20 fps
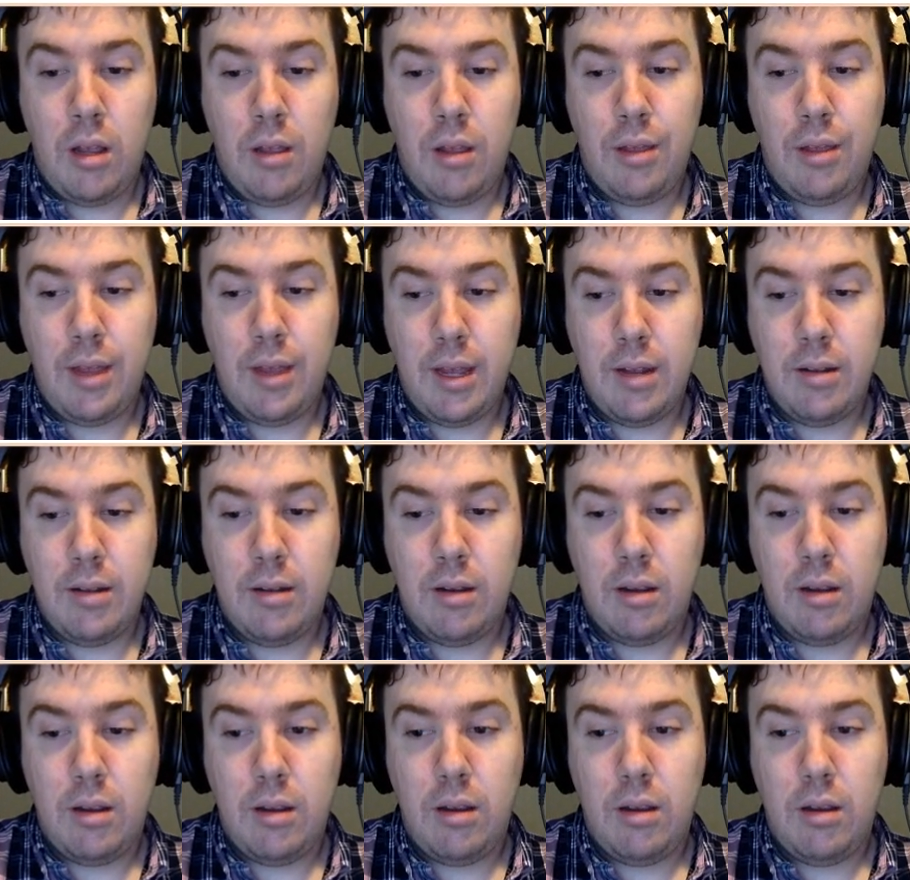then
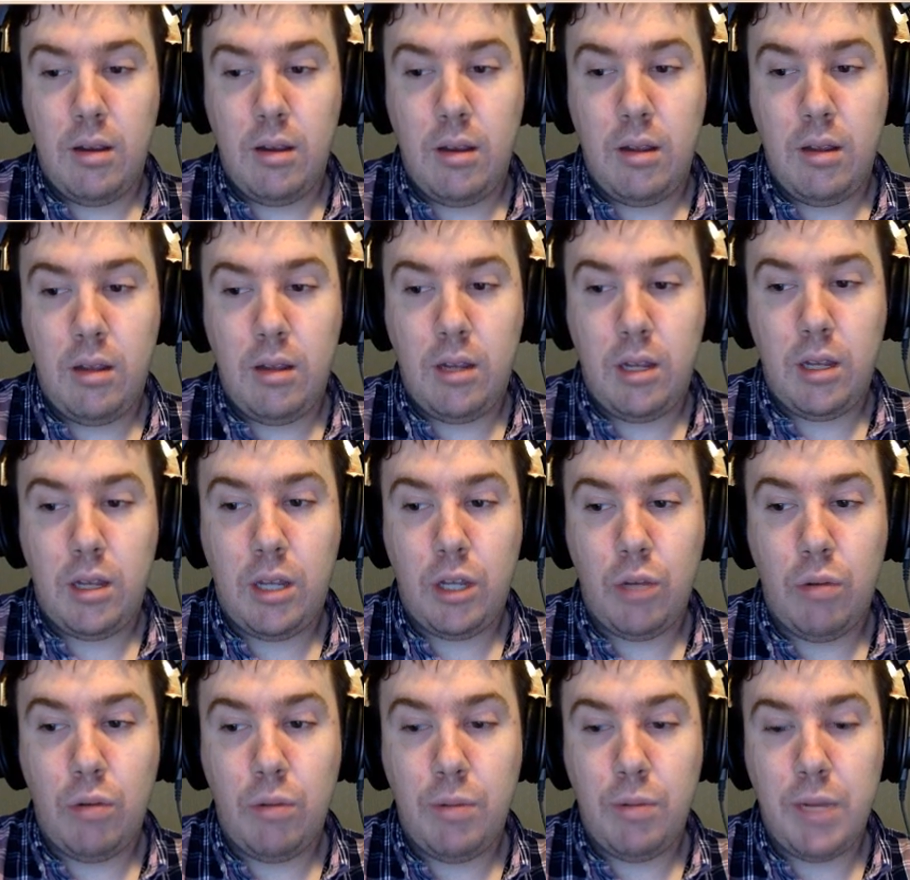you
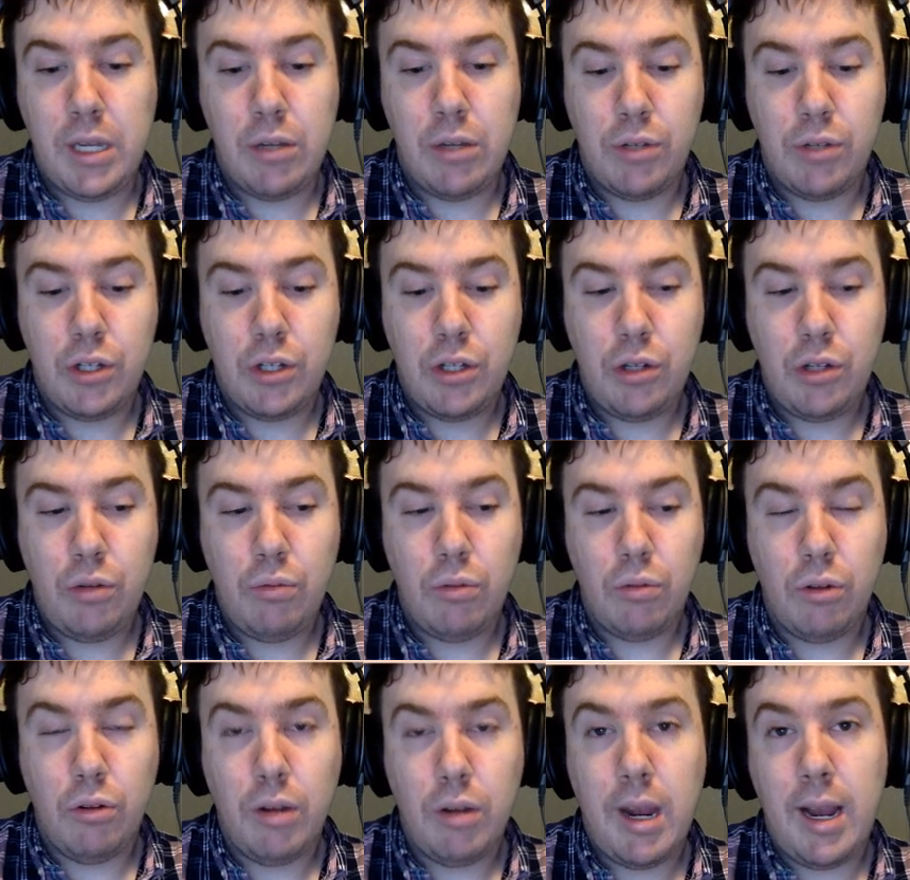would be used to
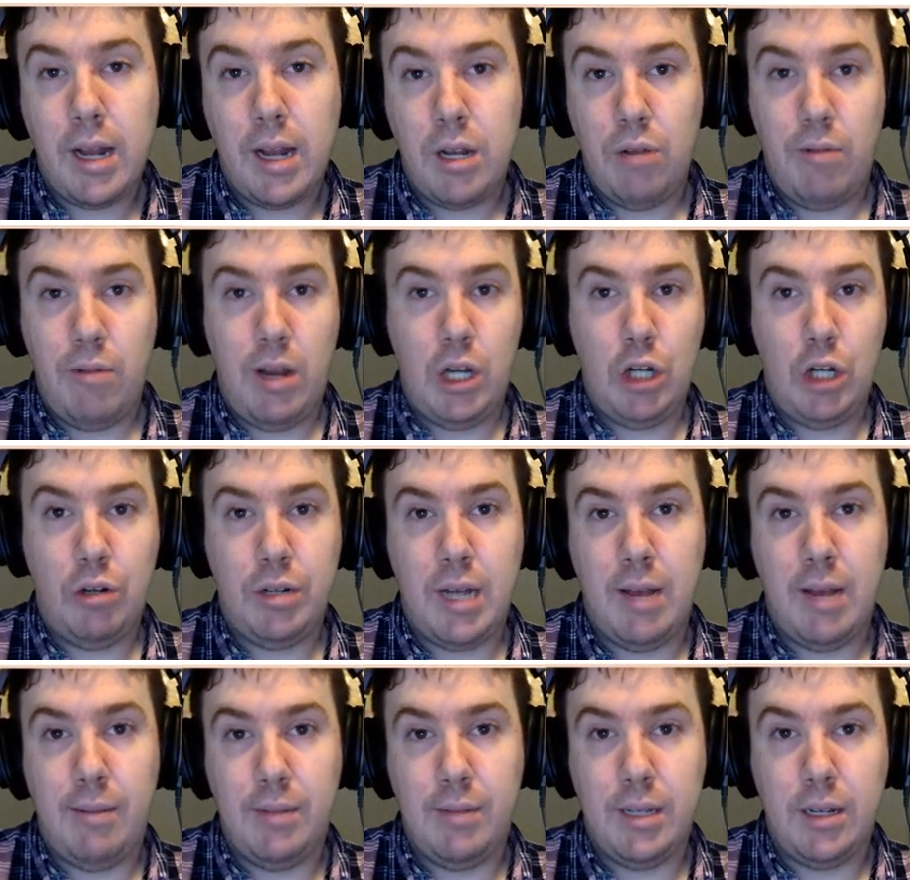looking at an irrational
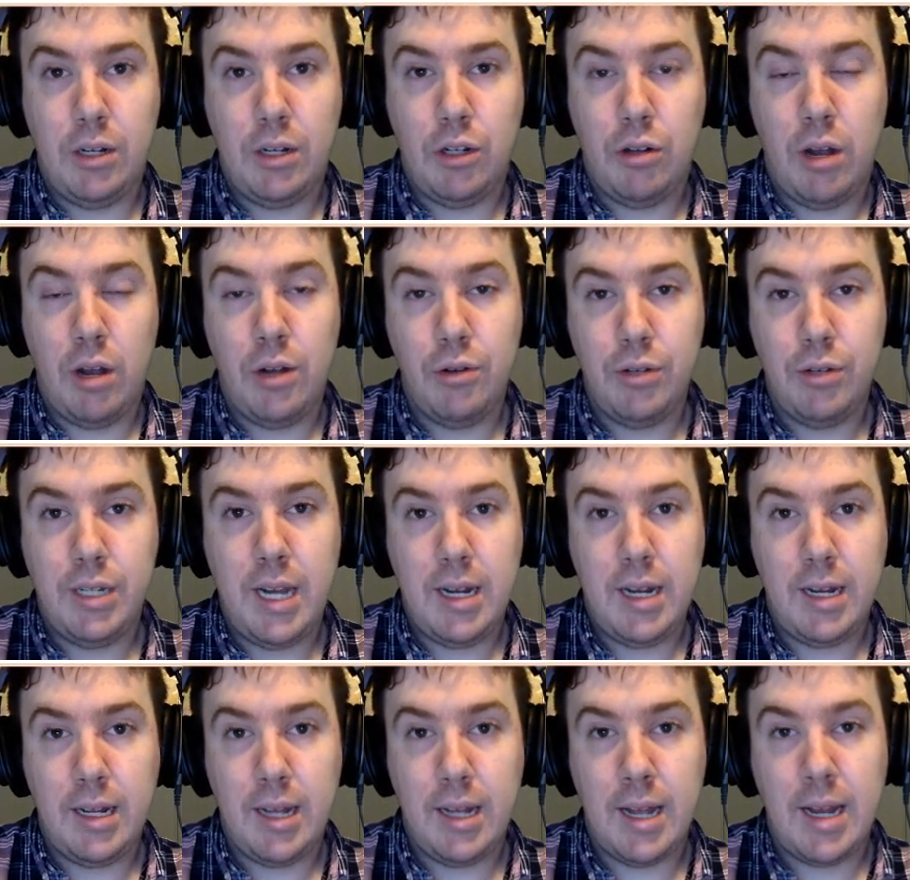time signature,
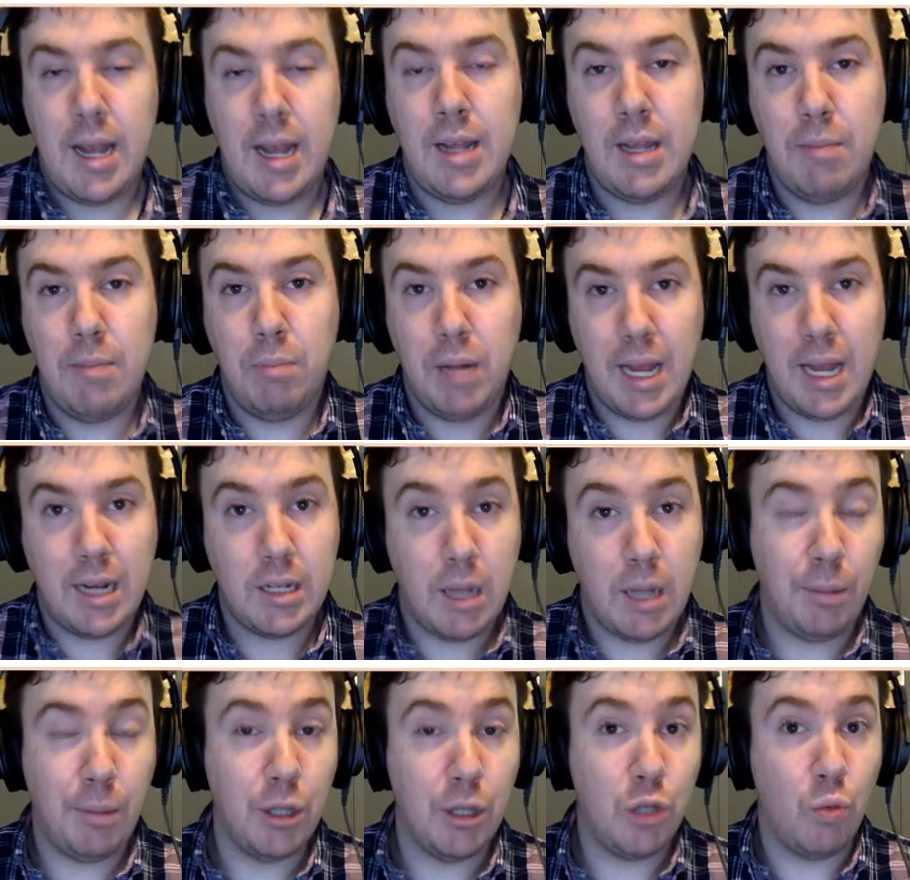understanding that, and then playing
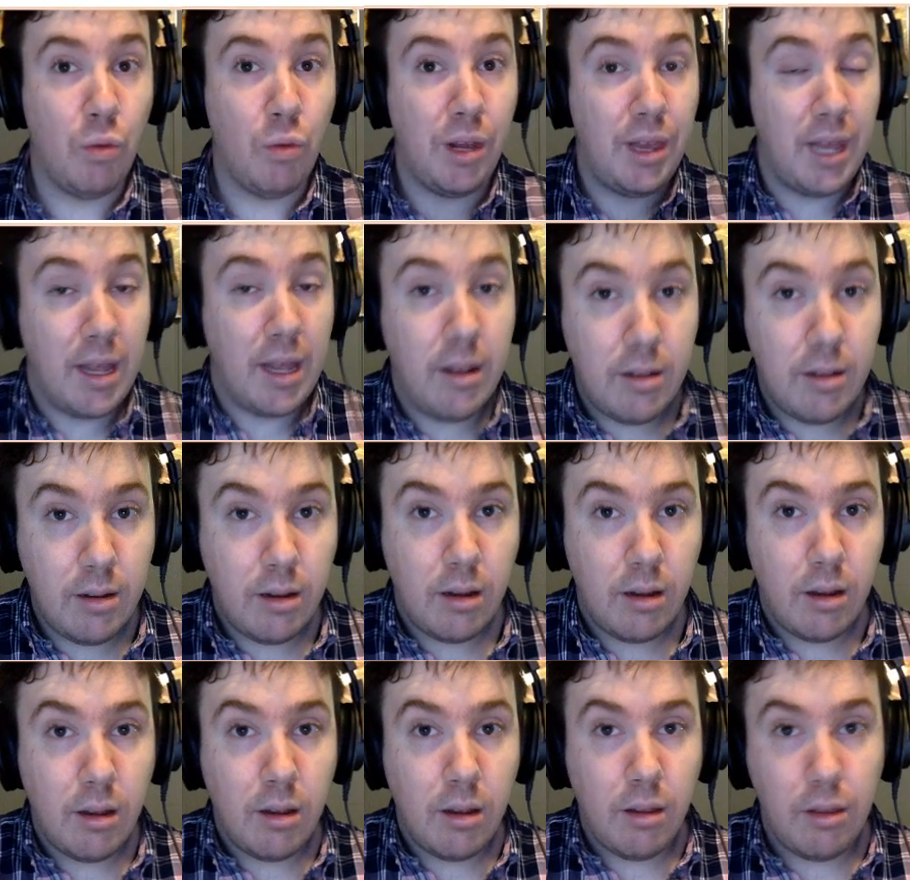tuplets within
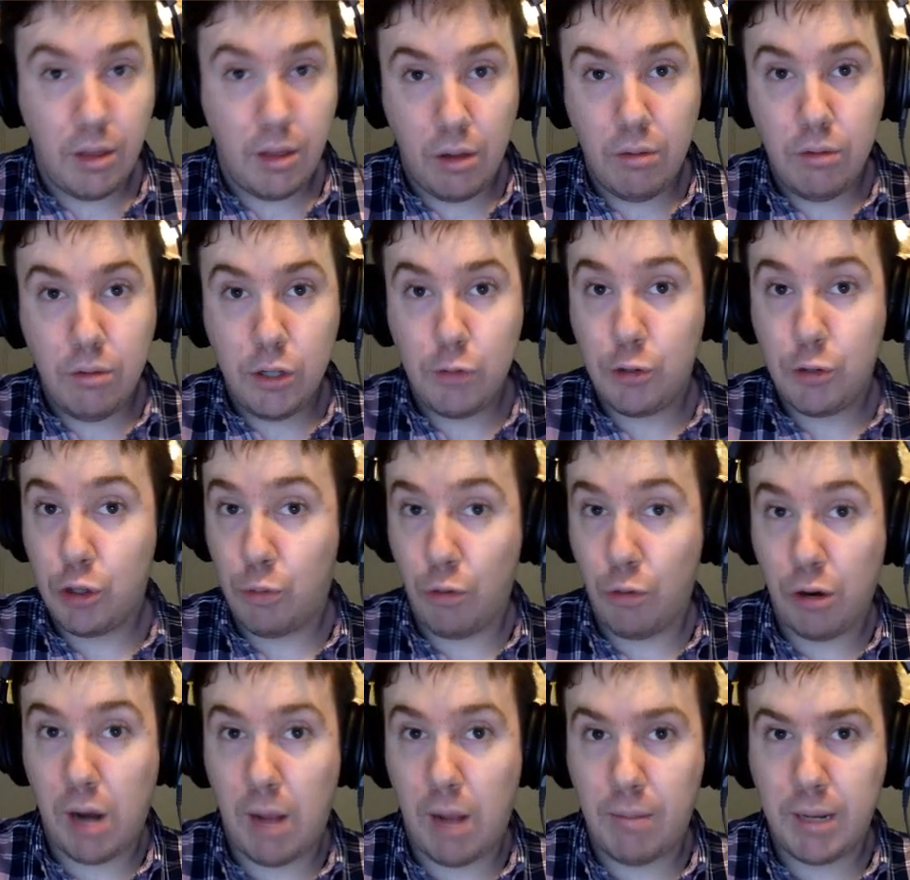those, which are more
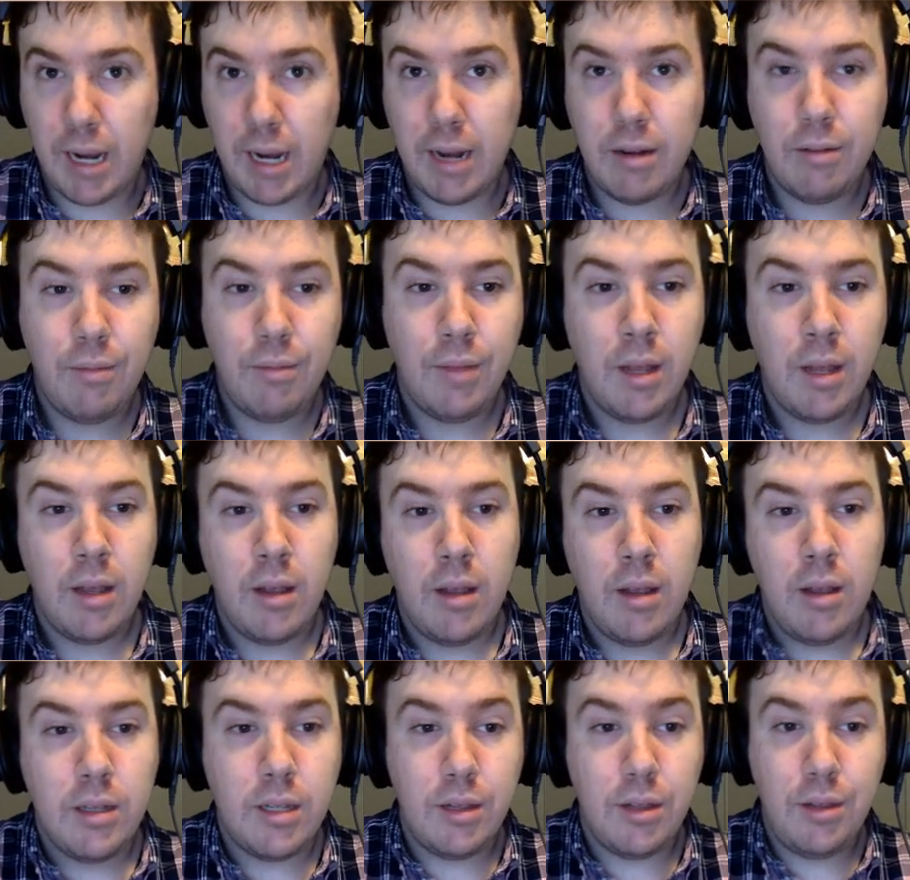complicated.
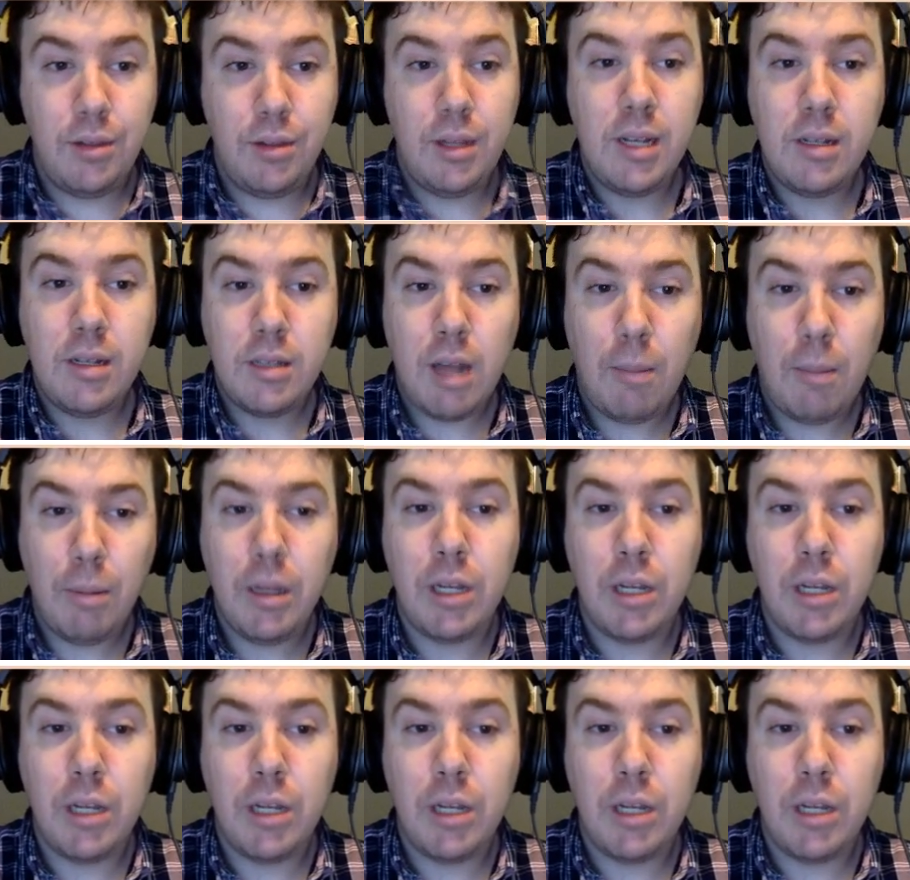So the tuplet